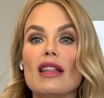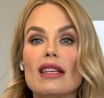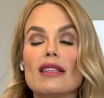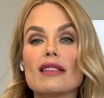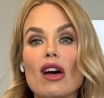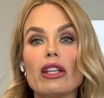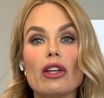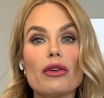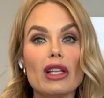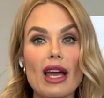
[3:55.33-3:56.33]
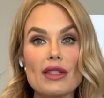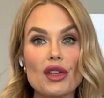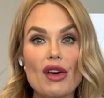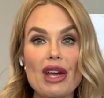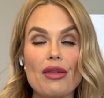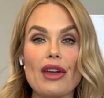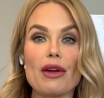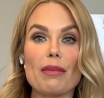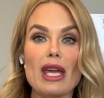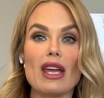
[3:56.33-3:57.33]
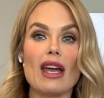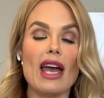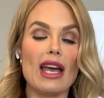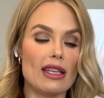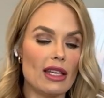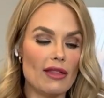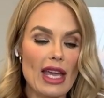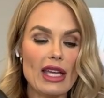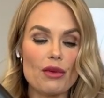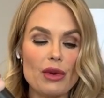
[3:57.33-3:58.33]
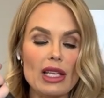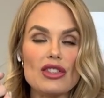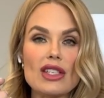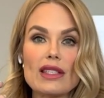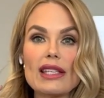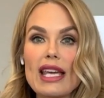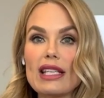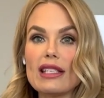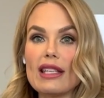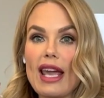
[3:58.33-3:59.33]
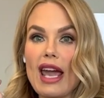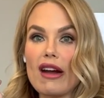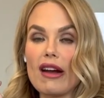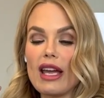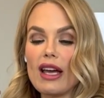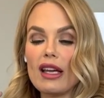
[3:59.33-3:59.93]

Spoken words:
This is called localized cryotherapy, and they can really just take it to the area